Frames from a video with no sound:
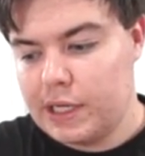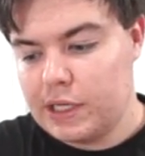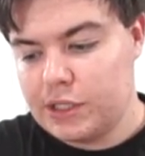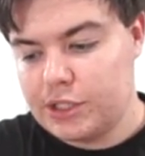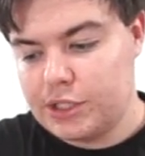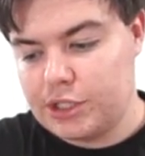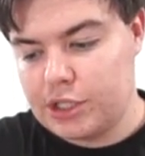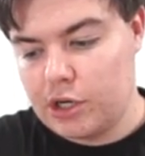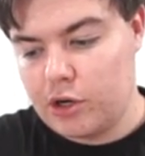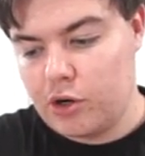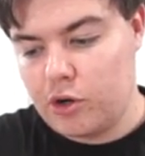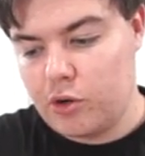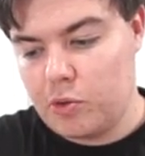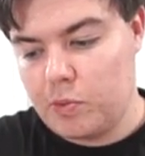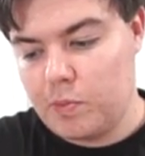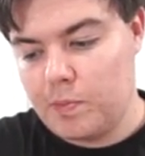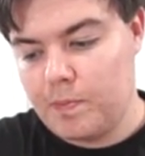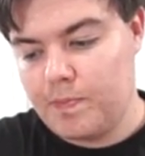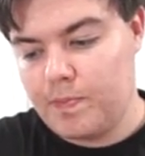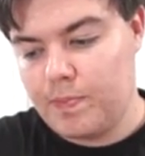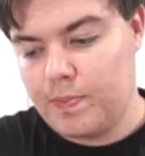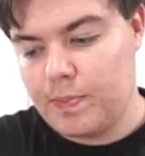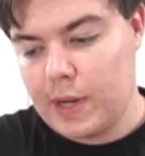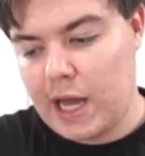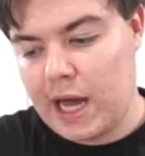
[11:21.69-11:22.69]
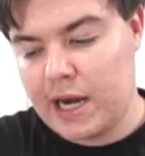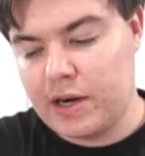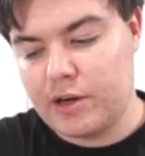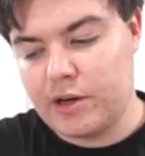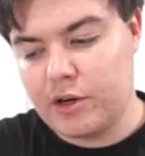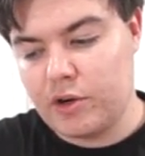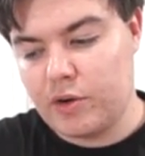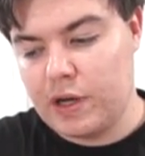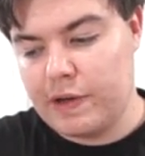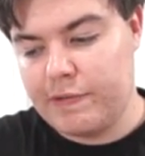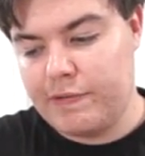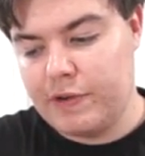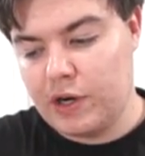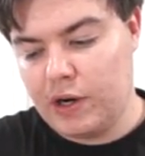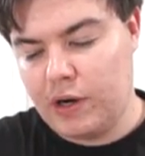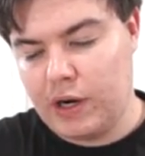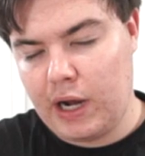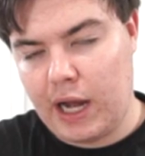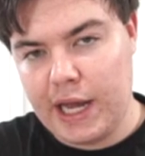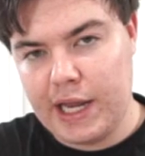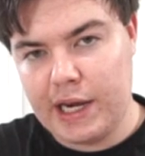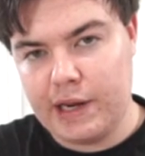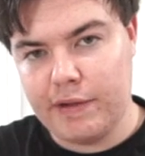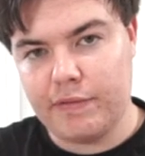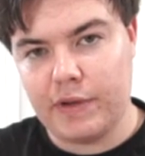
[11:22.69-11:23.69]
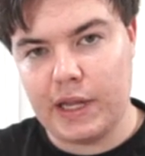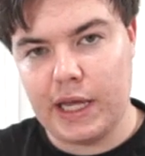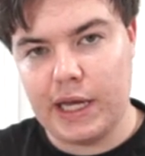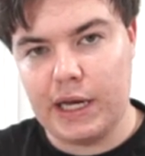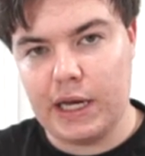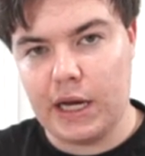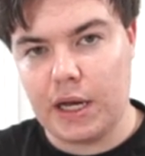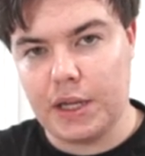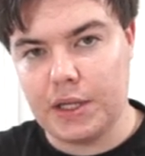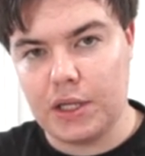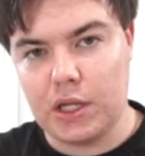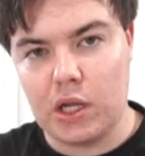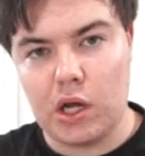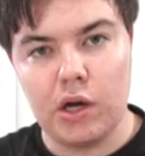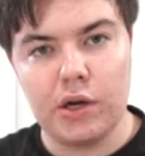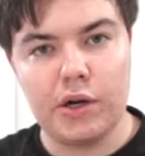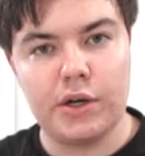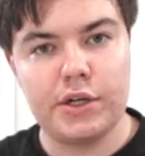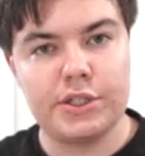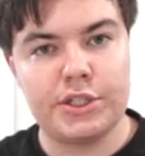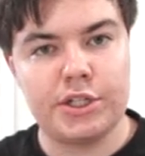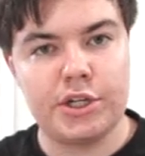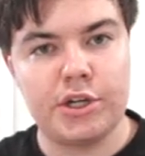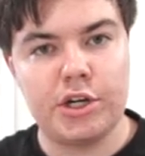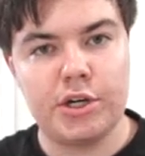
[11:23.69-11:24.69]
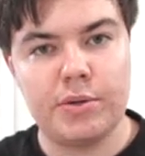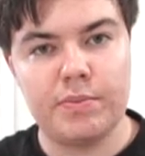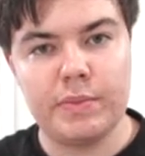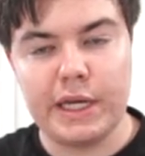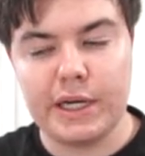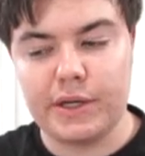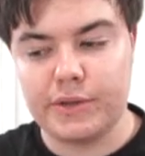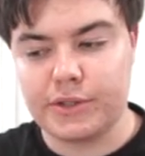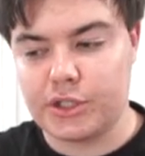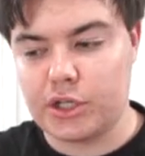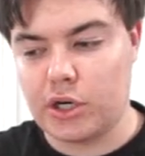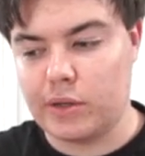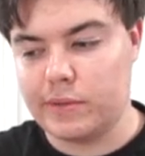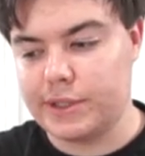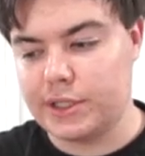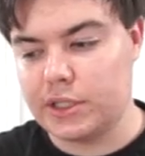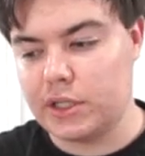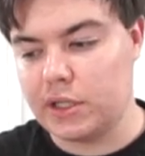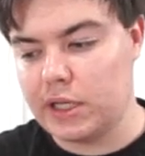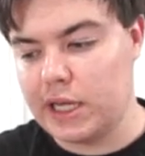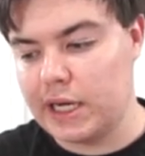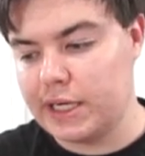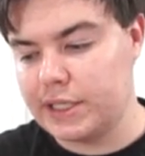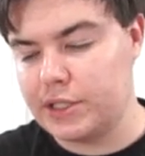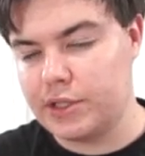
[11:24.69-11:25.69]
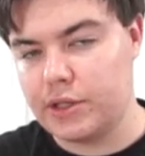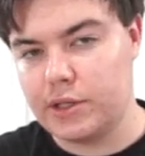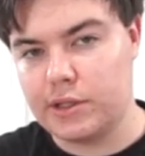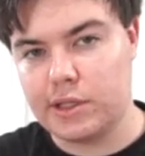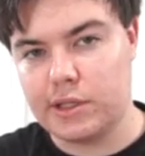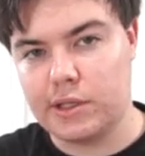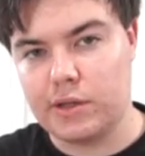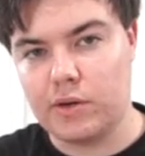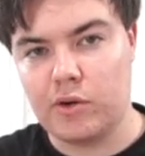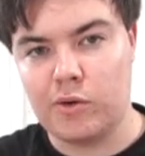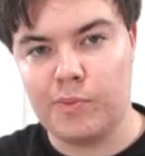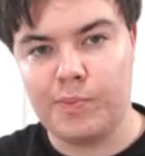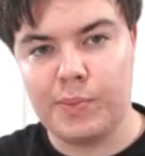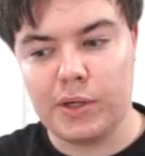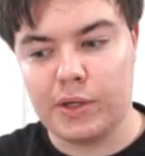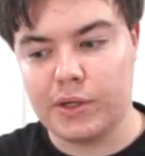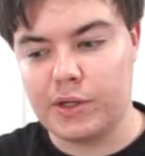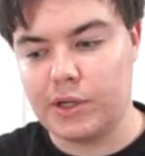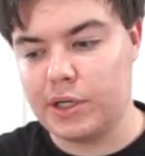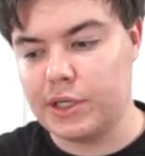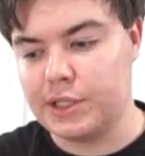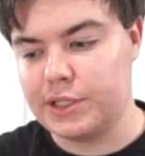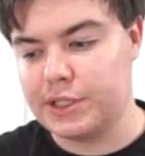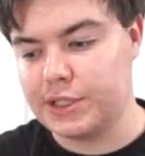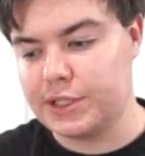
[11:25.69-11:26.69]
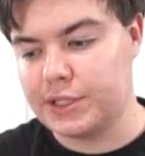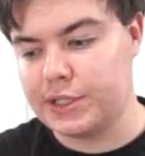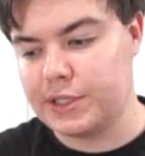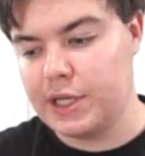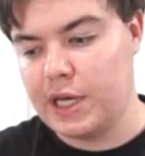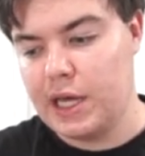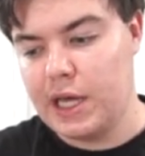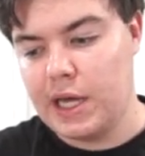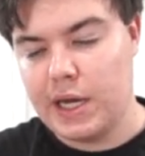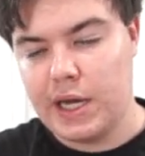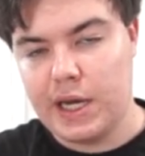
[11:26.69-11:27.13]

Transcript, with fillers: So, I don't know, if you're kind of like a longer term LEGO Star Wars collector or builder, or just,